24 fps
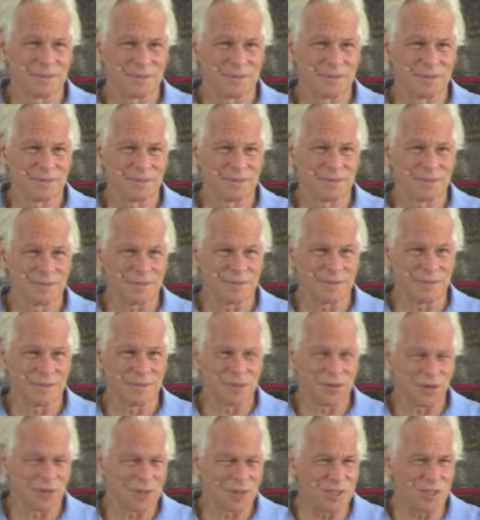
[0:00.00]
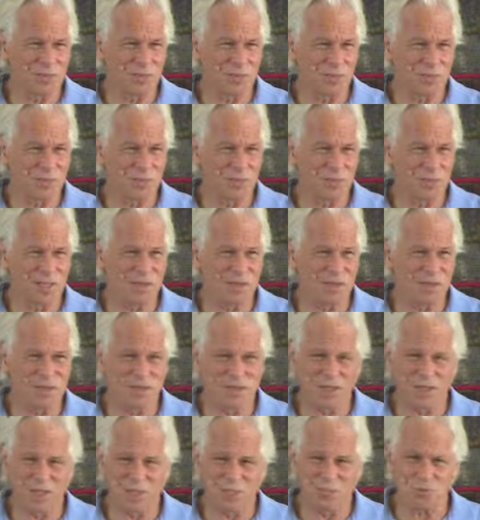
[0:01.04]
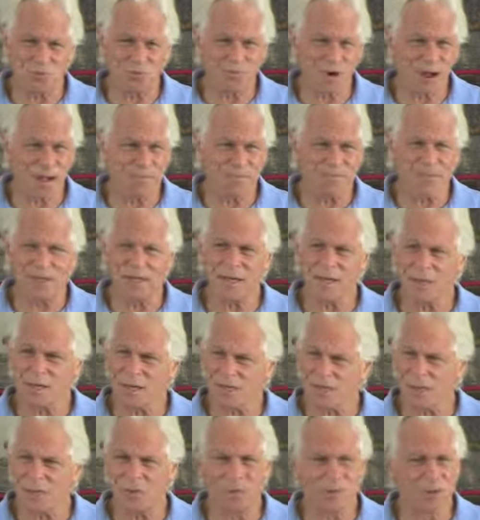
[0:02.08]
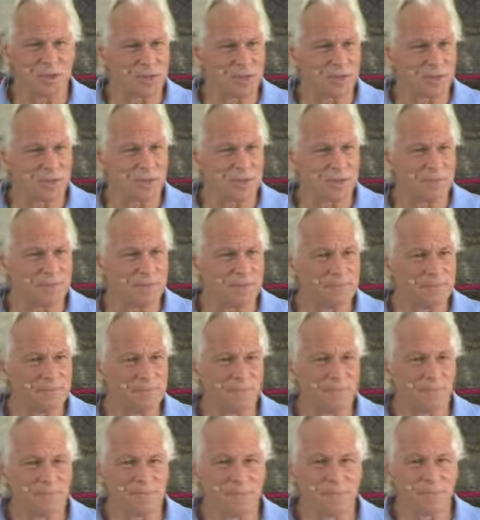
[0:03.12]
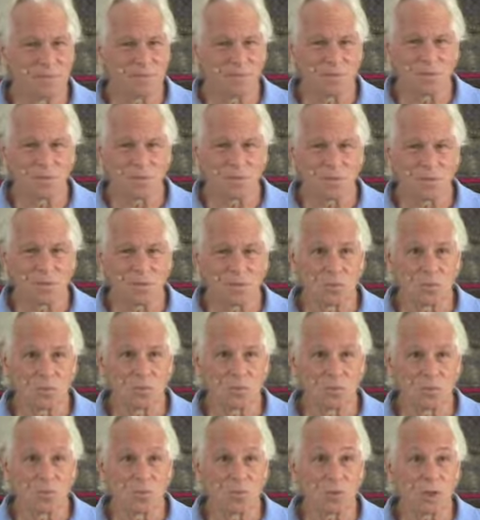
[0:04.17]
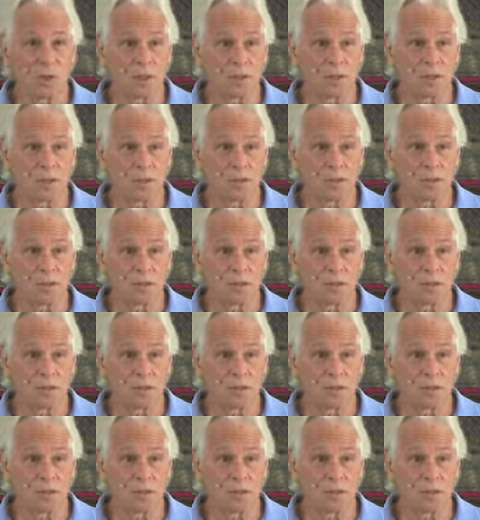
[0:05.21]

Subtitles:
Right? It's only we just keep ramping it up all the time. With what?